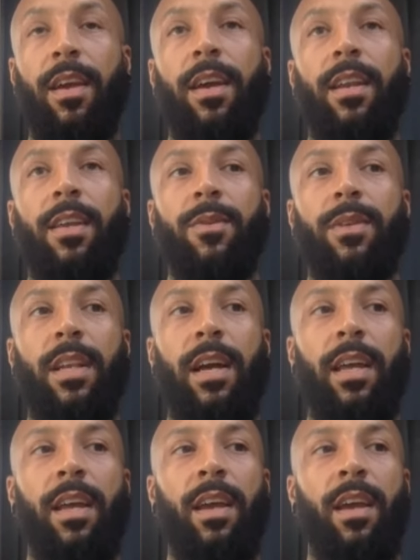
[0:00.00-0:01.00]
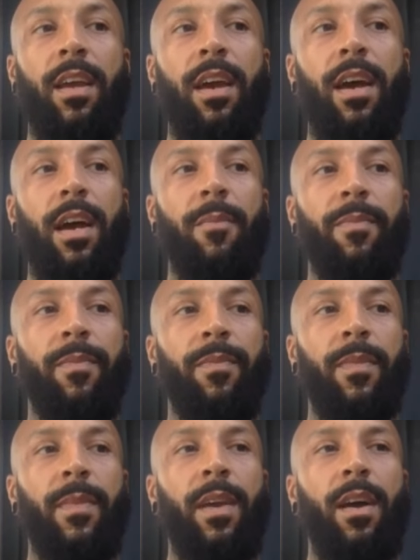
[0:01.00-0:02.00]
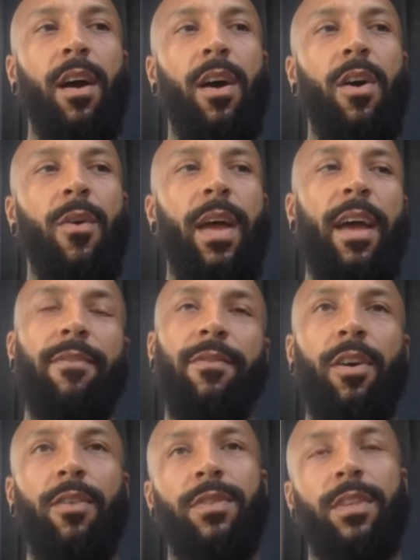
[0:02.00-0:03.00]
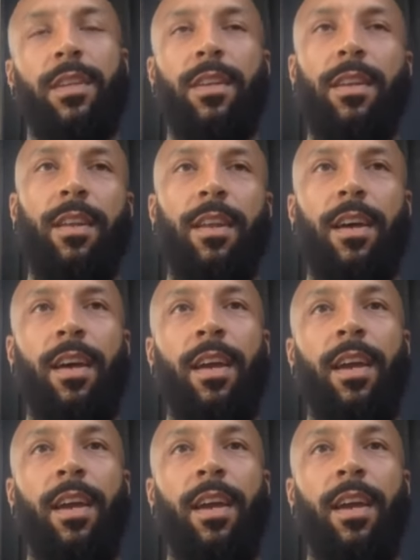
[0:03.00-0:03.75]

And he was like, um, oh, F off, da da da da